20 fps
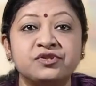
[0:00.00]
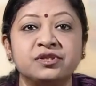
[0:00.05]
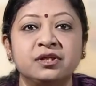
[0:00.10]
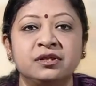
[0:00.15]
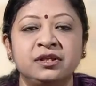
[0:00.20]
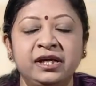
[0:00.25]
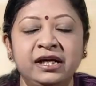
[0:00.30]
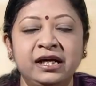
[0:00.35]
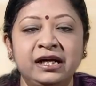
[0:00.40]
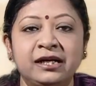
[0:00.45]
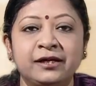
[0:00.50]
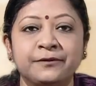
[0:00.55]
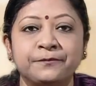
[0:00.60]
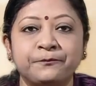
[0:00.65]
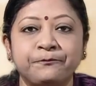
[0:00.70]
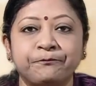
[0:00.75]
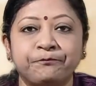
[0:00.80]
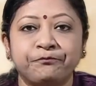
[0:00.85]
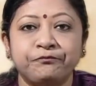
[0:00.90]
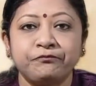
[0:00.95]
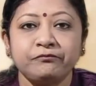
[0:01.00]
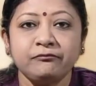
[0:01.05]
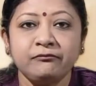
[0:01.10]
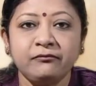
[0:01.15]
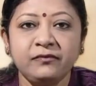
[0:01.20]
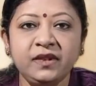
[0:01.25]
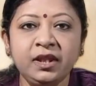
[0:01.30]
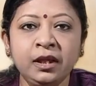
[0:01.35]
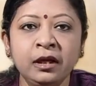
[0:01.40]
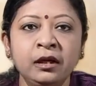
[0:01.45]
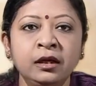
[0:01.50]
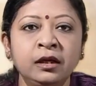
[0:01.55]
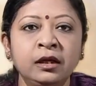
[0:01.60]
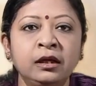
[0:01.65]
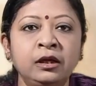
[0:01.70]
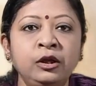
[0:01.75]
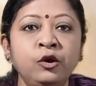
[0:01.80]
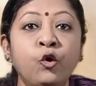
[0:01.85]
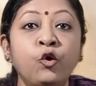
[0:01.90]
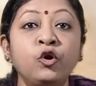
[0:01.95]
their
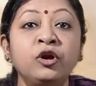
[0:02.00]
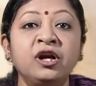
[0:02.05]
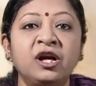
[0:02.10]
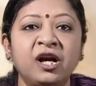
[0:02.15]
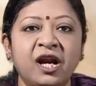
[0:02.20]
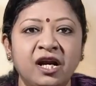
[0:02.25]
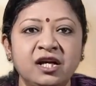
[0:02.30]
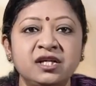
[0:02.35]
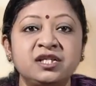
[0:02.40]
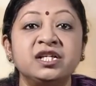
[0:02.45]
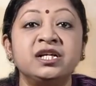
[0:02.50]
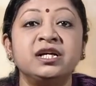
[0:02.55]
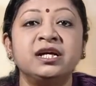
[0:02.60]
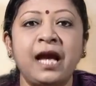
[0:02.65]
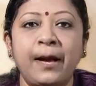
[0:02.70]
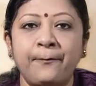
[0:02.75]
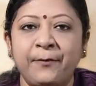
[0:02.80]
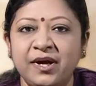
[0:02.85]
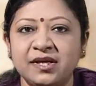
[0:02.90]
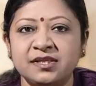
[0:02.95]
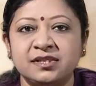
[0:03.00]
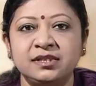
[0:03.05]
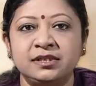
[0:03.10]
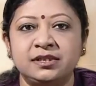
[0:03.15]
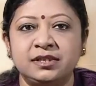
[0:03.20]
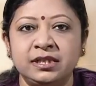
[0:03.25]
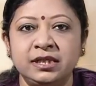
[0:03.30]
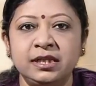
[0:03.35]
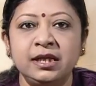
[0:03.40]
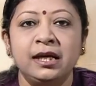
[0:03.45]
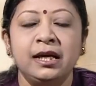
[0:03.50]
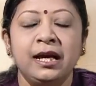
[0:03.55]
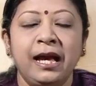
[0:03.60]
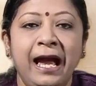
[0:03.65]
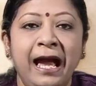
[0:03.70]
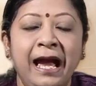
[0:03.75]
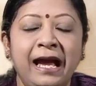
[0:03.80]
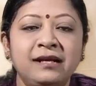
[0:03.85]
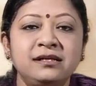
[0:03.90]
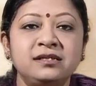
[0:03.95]
loan granting capacity,
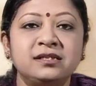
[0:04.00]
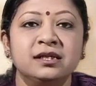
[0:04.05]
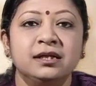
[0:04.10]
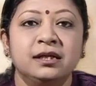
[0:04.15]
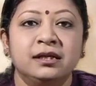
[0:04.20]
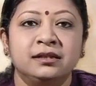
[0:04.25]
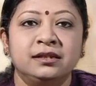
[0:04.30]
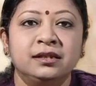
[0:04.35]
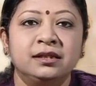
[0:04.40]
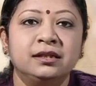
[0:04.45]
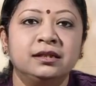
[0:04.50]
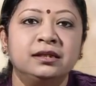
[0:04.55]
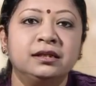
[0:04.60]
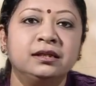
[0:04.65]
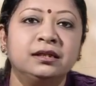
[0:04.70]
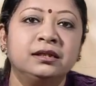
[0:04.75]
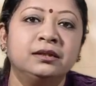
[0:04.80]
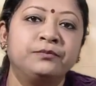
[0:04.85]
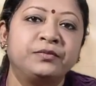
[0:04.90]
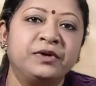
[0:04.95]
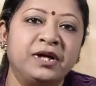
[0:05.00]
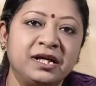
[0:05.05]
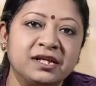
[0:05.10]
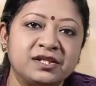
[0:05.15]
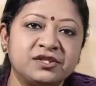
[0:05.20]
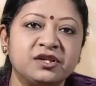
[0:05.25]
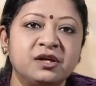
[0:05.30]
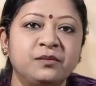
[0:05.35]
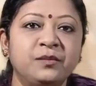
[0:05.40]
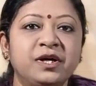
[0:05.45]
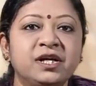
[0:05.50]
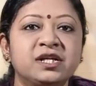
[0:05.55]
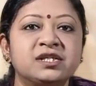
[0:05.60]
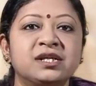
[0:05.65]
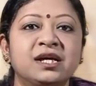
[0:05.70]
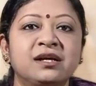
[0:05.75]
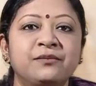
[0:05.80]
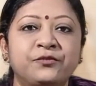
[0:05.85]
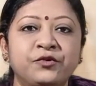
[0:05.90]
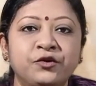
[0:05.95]
and the customers
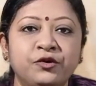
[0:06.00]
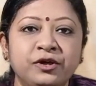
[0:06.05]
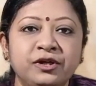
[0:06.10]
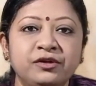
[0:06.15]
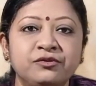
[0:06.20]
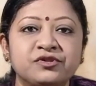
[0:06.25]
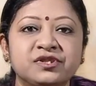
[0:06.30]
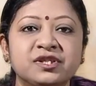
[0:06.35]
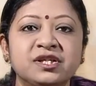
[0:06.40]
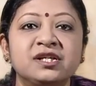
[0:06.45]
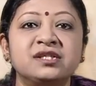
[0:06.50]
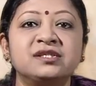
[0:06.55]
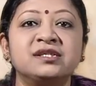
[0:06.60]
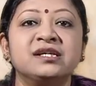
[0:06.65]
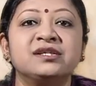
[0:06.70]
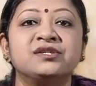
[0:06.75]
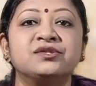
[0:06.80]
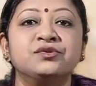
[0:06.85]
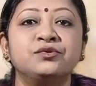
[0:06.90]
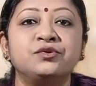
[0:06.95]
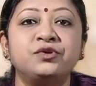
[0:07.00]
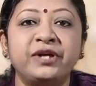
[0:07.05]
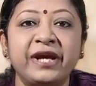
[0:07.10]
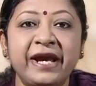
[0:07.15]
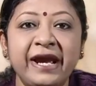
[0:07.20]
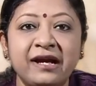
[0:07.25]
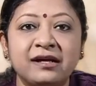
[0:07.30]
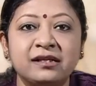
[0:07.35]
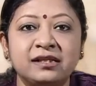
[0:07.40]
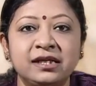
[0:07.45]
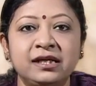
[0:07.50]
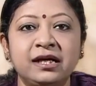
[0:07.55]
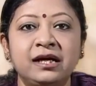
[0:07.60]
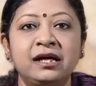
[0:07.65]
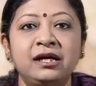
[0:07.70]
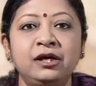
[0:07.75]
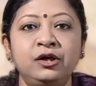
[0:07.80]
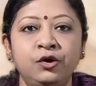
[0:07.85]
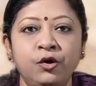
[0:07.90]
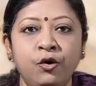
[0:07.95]
and producers has to take
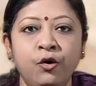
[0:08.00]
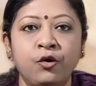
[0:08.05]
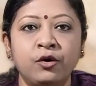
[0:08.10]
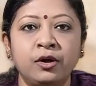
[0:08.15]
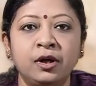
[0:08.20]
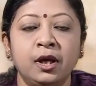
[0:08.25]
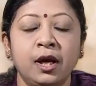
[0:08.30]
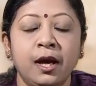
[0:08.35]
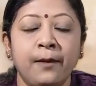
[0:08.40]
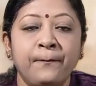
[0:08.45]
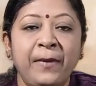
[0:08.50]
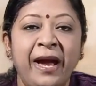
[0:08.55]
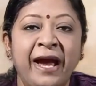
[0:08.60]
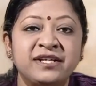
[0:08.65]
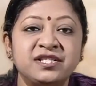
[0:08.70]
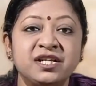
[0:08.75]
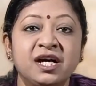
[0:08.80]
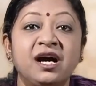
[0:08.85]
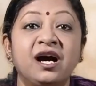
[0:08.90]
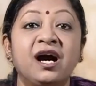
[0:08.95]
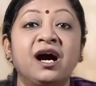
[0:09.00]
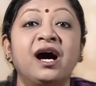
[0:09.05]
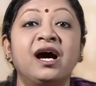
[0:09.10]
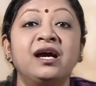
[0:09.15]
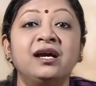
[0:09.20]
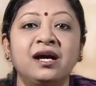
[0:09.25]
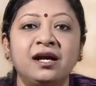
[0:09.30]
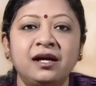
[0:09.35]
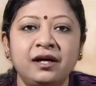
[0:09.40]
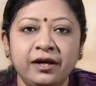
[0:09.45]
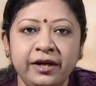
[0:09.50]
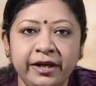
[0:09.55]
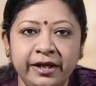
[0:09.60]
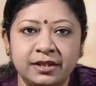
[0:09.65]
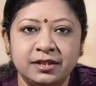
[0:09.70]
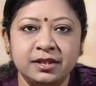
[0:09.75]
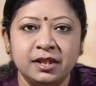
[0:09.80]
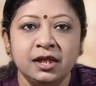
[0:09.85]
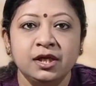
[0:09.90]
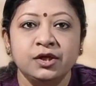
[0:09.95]
their loan at a higher
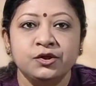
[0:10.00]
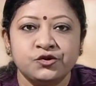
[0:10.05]
rate.